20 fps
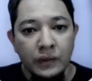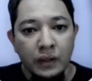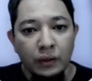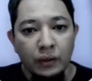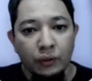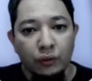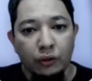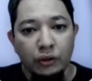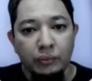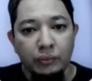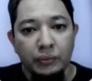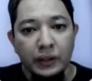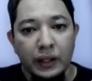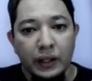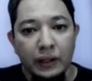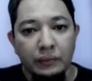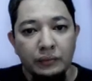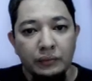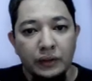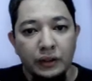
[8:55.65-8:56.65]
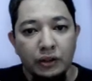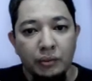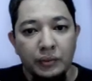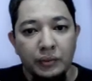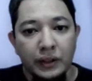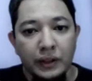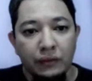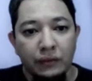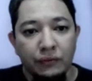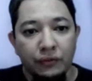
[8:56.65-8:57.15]
Coal becomes the
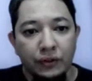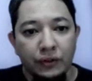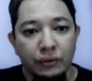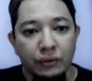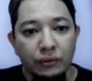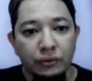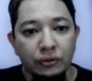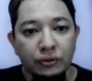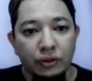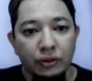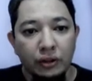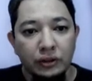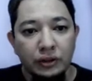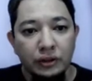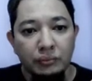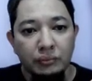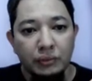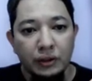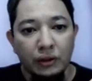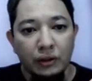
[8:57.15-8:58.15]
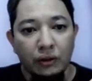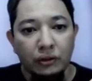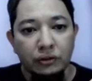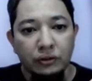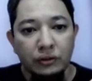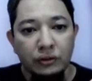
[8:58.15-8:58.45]
dominant fuel source because